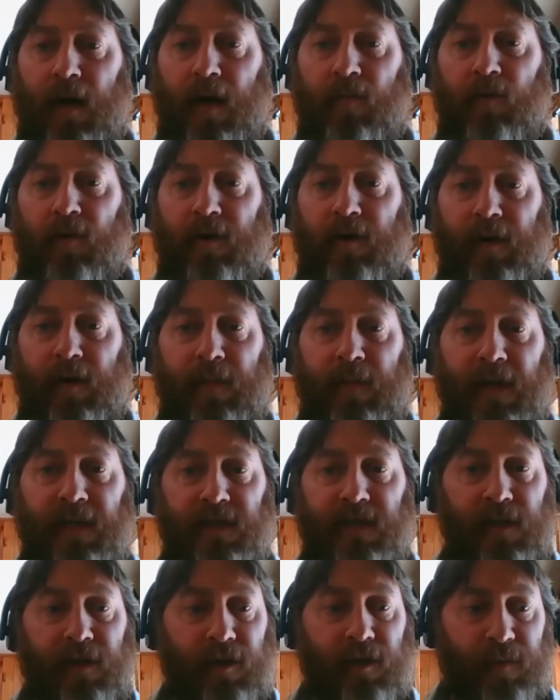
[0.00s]
I'm wondering,
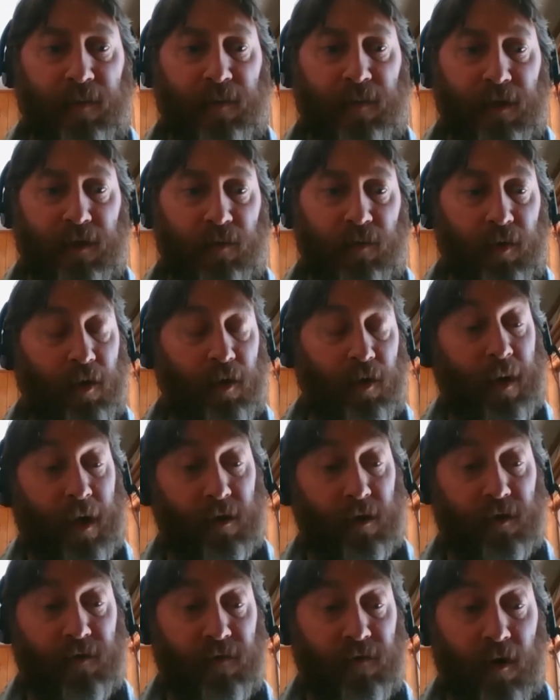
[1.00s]
based on your experience with your
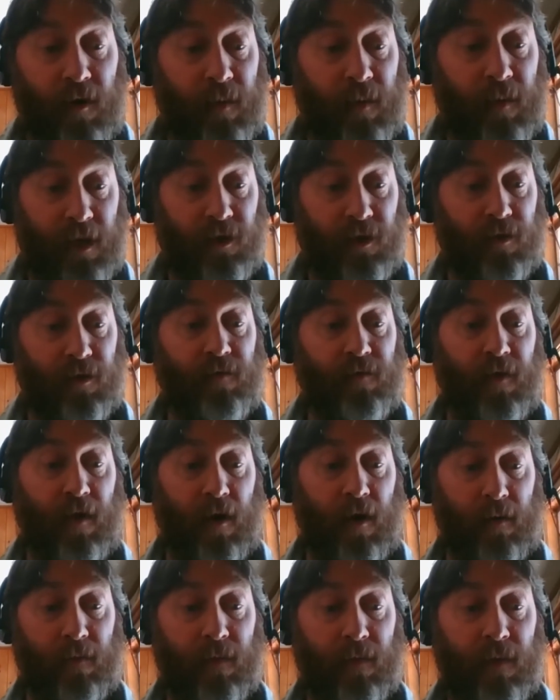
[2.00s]
parents' farm and your
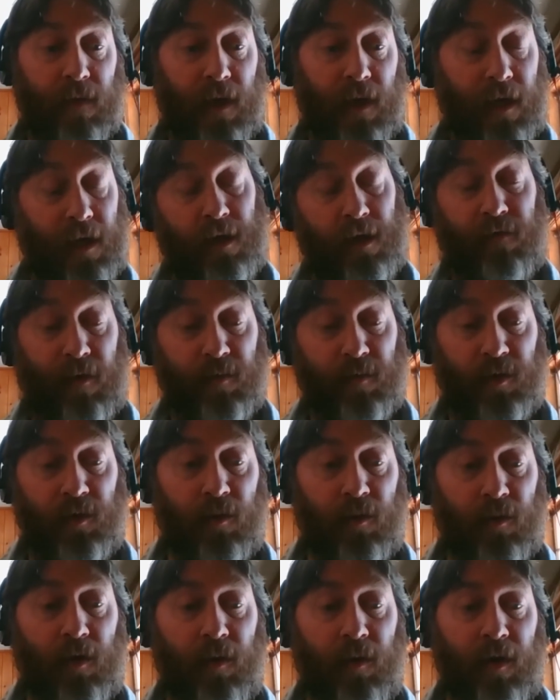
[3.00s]
farm and farms you
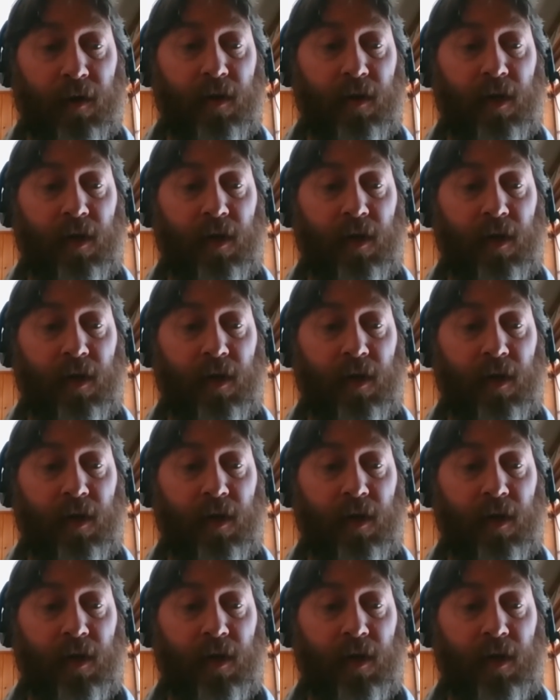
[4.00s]
work with,